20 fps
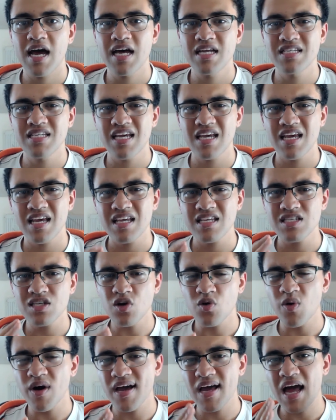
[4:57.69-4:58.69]
And it
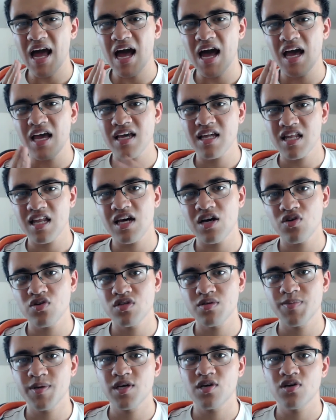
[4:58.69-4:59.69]
isn't quite
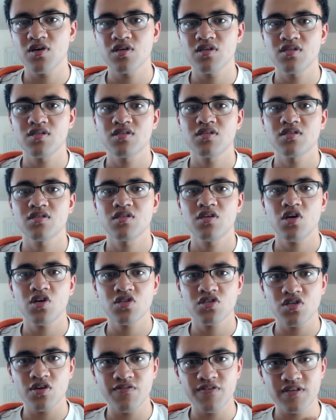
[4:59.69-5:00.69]
iCloud because
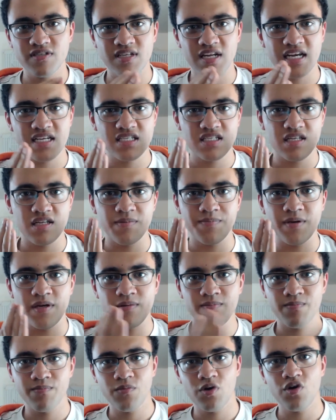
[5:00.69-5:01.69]
your stuff isn't actually
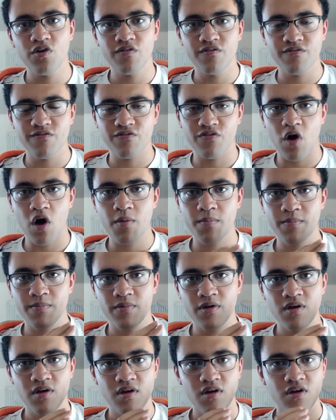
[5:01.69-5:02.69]
being moved
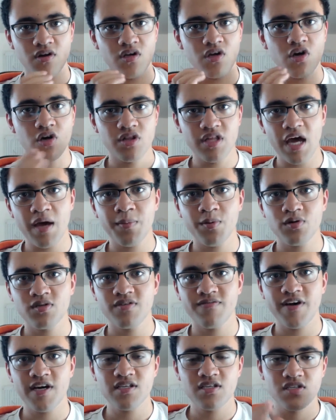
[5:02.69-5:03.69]
from your other Apple
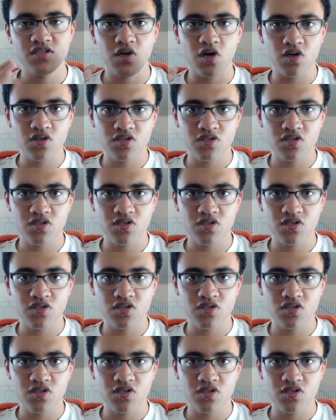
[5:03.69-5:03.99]
devices